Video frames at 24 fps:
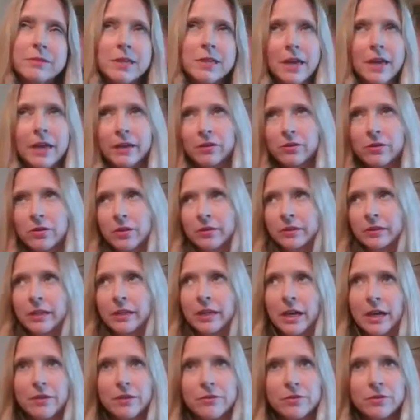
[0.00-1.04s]
tying it all
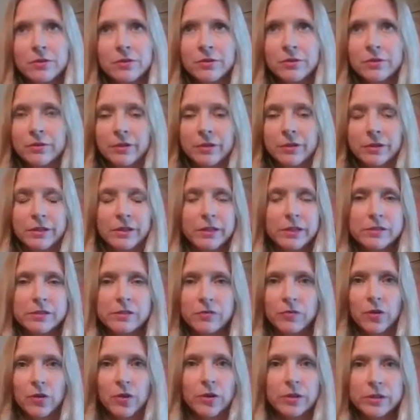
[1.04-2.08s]
together as
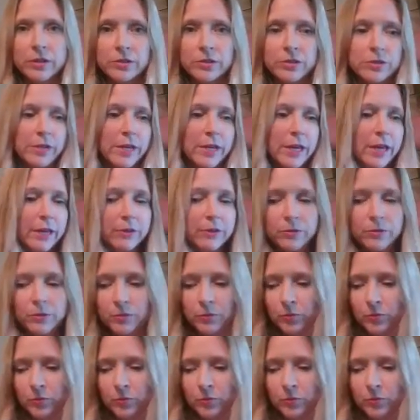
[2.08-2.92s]
far as how to